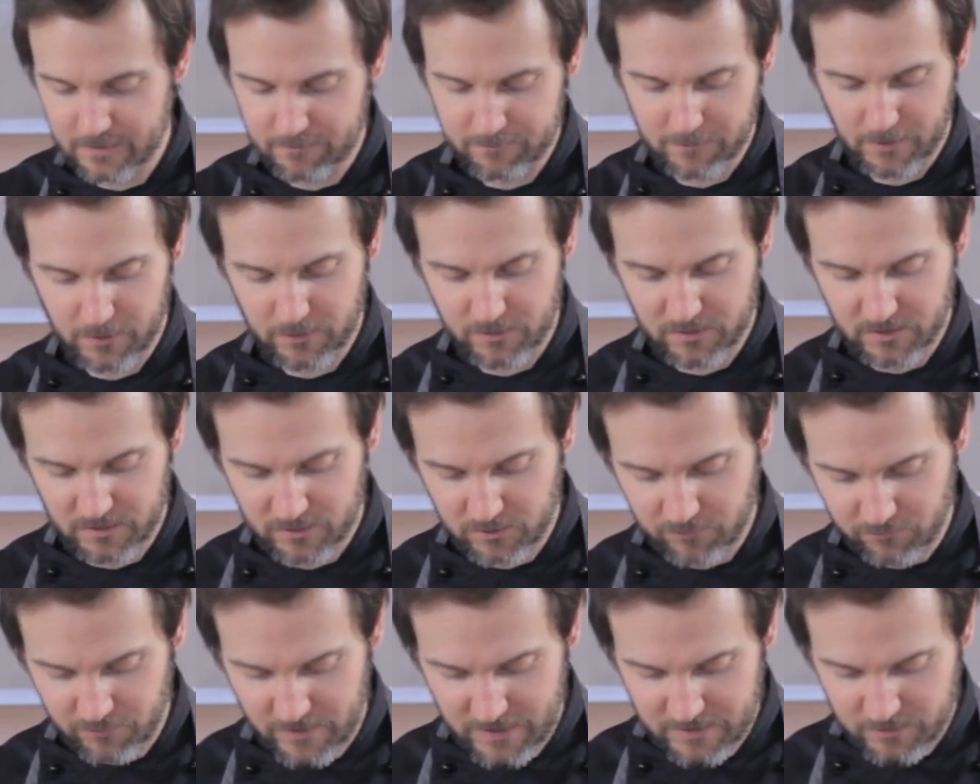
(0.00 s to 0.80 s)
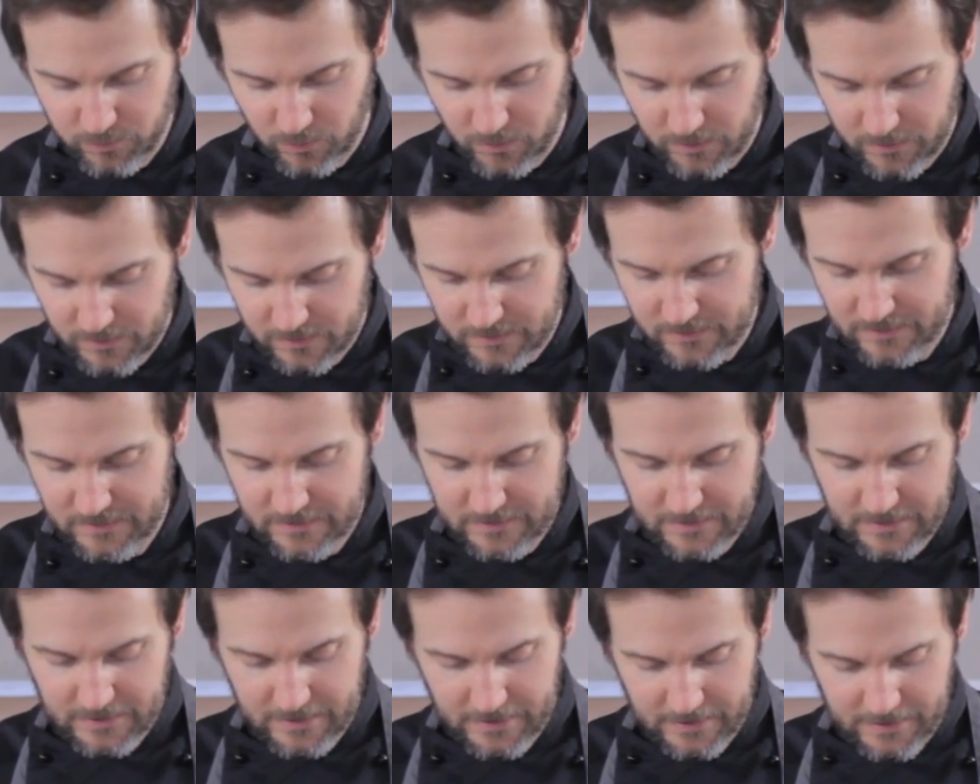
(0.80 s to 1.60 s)
both in the red one
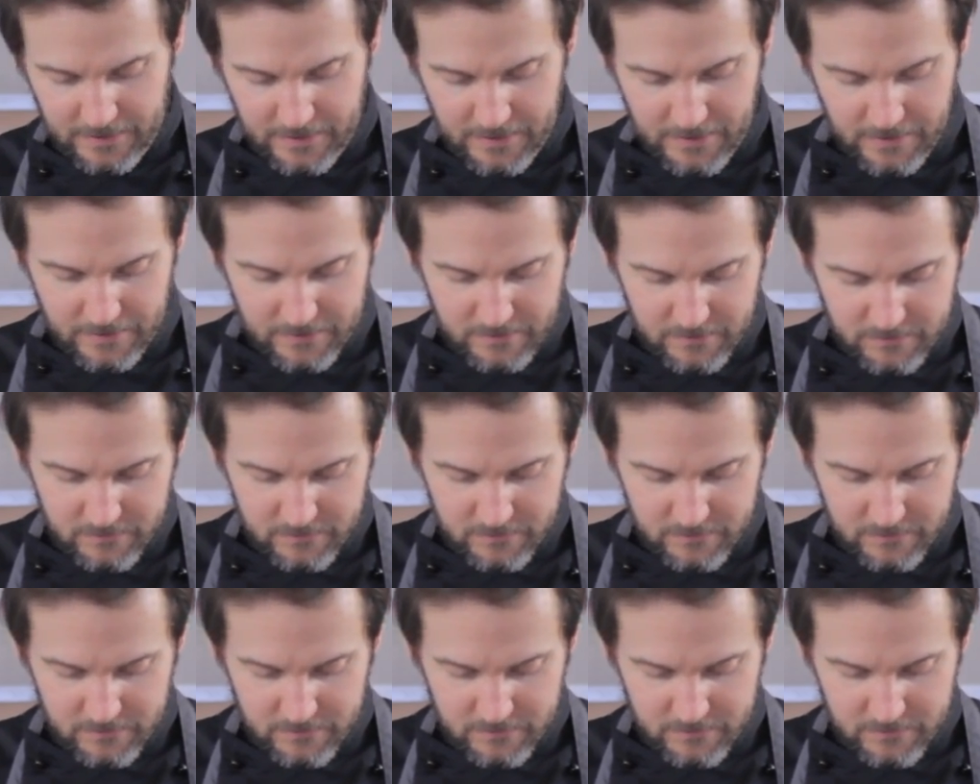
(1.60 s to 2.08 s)
and